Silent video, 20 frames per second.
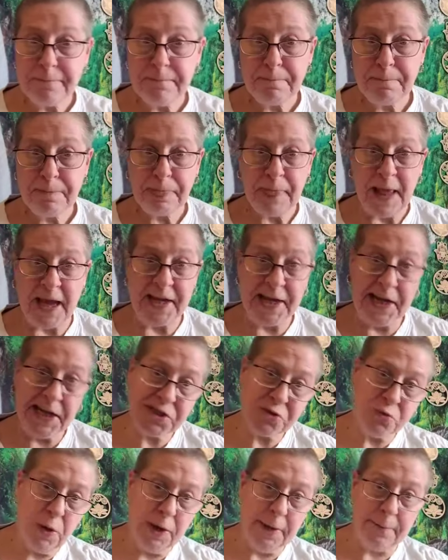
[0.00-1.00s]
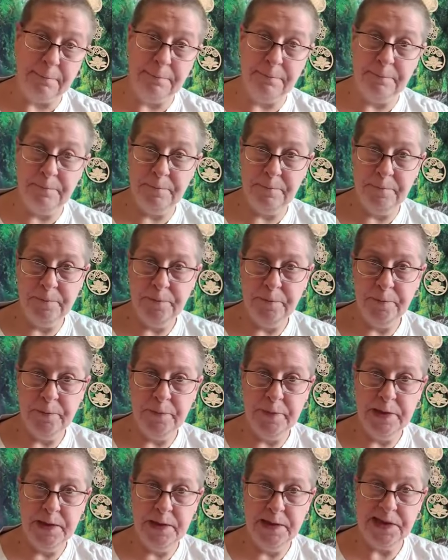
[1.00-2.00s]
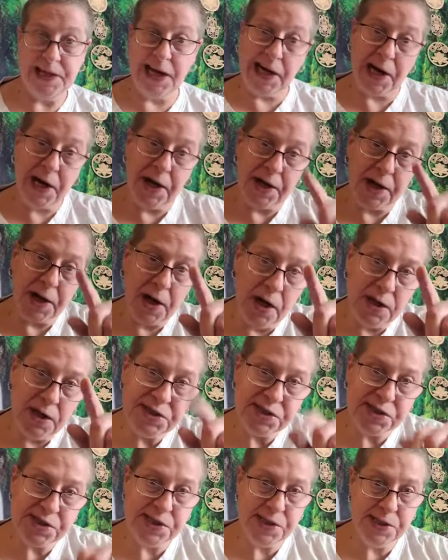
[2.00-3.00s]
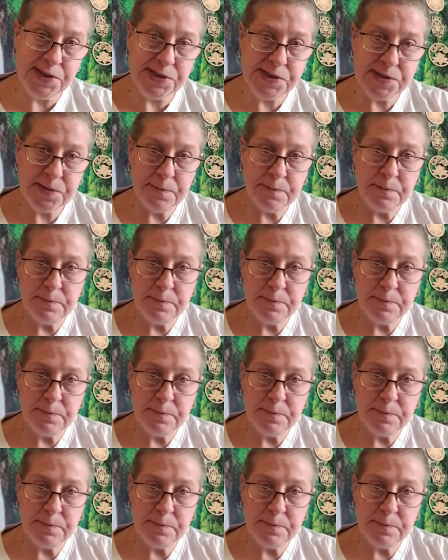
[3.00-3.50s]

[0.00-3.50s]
And guess what? That kind of consciousness,